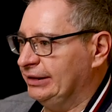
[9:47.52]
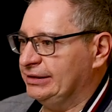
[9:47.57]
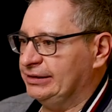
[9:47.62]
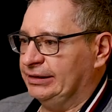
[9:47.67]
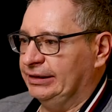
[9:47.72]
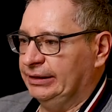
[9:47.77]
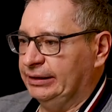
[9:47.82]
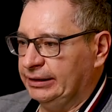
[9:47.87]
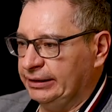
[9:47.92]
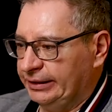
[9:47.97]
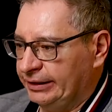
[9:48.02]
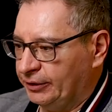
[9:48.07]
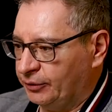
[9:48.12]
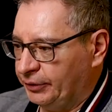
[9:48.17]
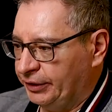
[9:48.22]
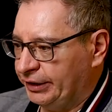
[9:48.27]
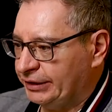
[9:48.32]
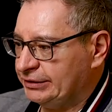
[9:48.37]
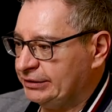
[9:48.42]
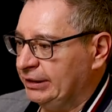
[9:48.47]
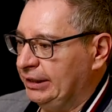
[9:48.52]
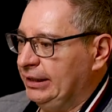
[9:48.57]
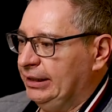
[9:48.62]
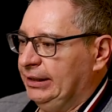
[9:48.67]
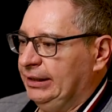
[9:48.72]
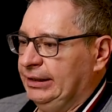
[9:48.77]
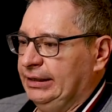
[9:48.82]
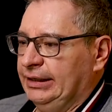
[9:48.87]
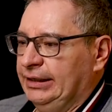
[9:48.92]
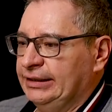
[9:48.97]
It's in lyrics.
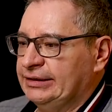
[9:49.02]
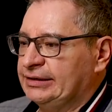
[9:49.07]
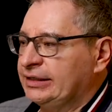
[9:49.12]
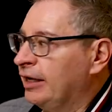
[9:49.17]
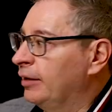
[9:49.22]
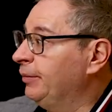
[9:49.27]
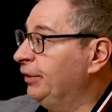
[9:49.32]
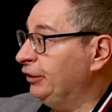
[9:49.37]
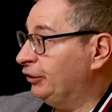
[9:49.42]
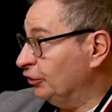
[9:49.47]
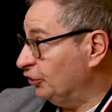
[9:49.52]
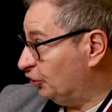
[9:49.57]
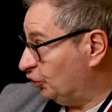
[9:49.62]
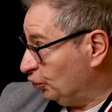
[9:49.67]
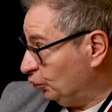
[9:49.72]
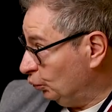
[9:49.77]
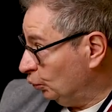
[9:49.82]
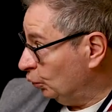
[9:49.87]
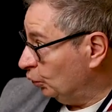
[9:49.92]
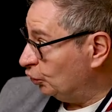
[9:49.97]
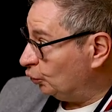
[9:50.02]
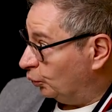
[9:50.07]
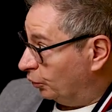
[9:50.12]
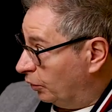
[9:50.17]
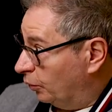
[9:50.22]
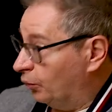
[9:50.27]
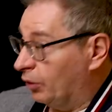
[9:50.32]
It's coming to schools where,